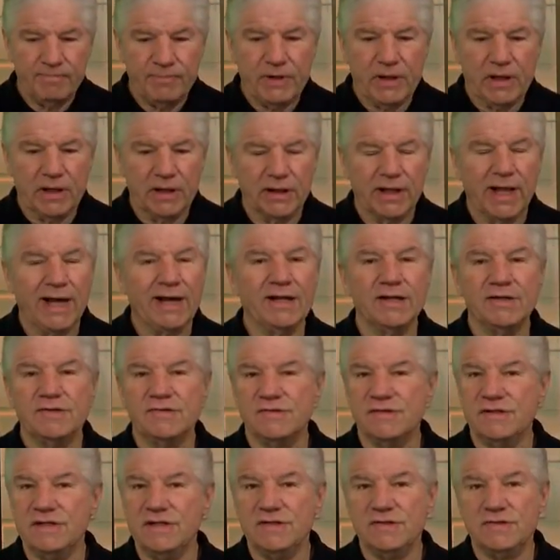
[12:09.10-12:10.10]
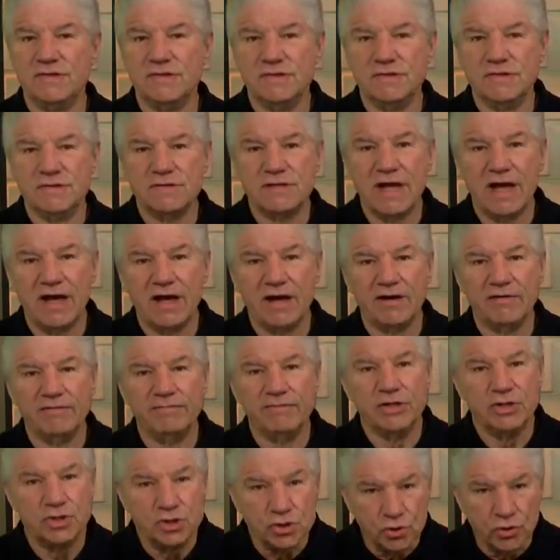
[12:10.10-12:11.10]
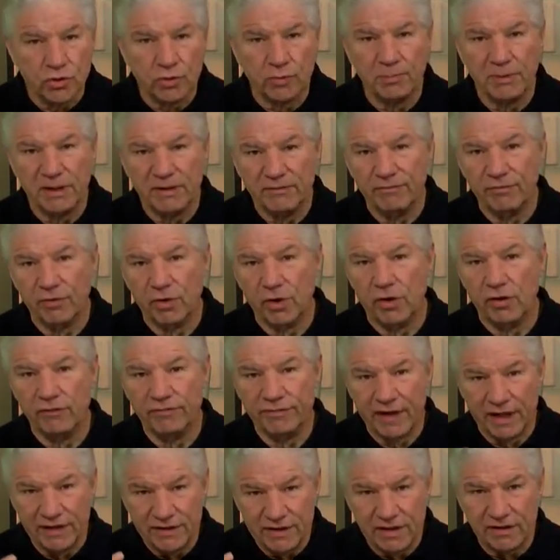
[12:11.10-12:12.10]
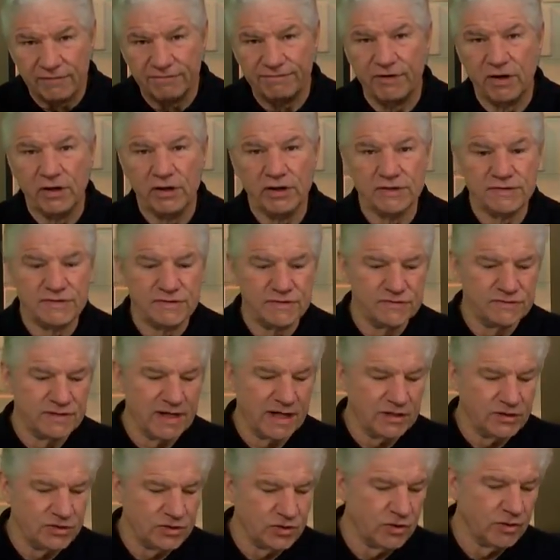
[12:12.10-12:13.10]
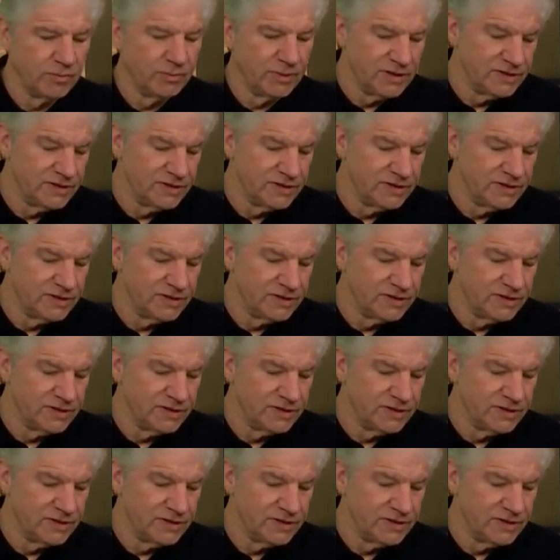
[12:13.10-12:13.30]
a lot of diseases have a germ involved, and I think fungus is that germ.